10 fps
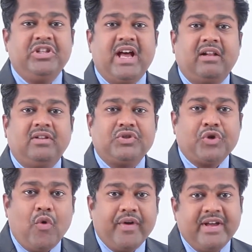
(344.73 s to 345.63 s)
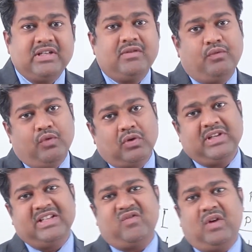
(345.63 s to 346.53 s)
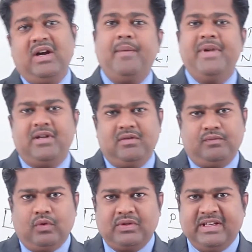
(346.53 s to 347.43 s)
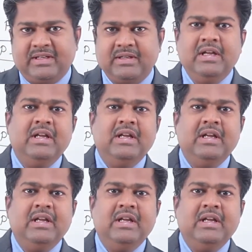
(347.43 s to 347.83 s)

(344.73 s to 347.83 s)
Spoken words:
they are the strongest forces, fundamental forces,